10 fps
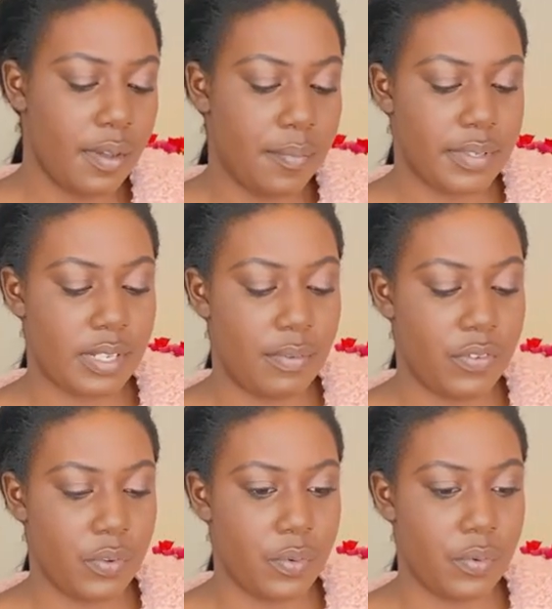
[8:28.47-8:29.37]
But some of
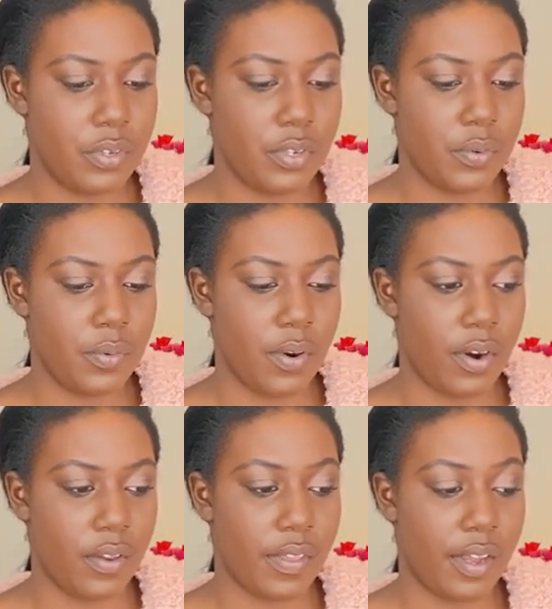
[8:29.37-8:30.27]
you, you
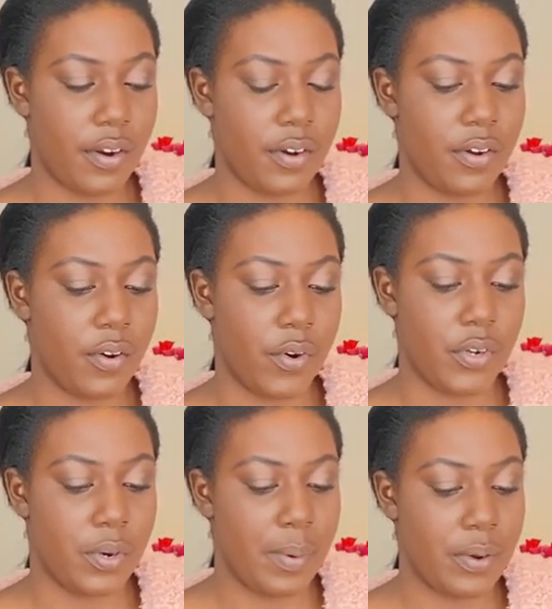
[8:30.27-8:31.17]
are there, or
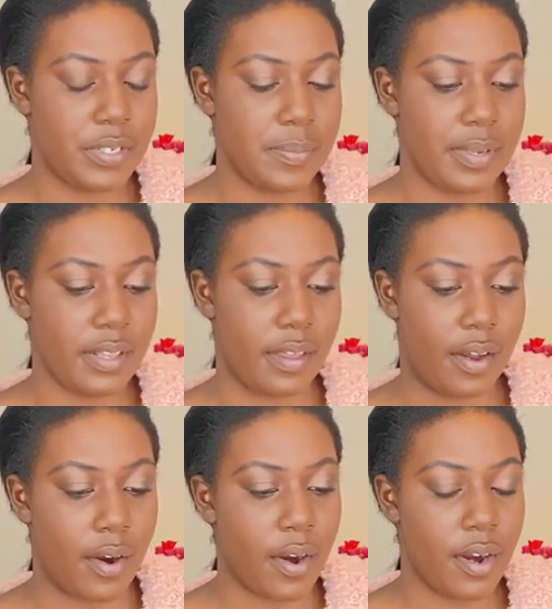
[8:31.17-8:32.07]
you're about to be
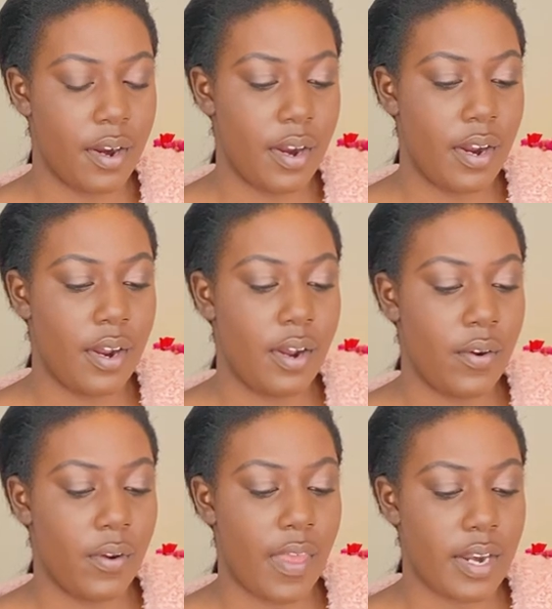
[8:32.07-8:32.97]
there,
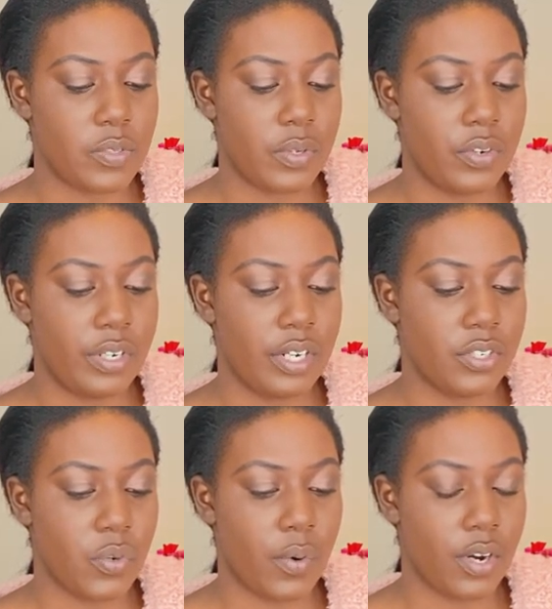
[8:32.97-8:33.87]
or that is what you're needing
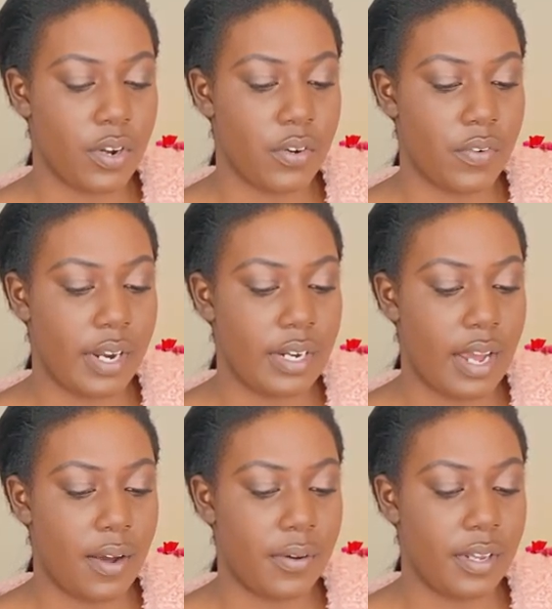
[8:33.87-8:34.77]
to work on right
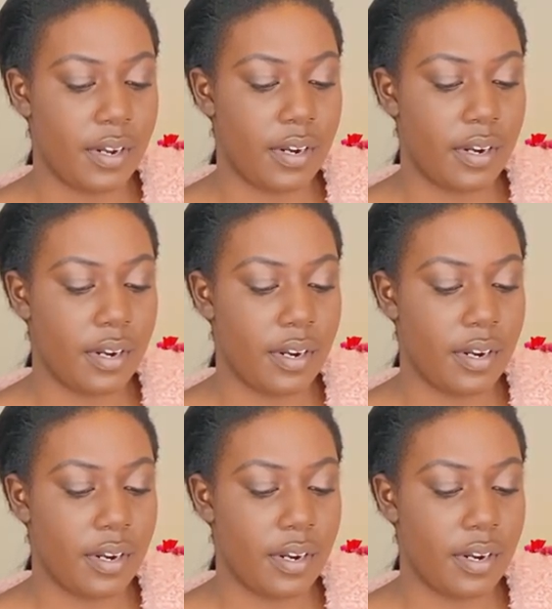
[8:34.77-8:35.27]
now here.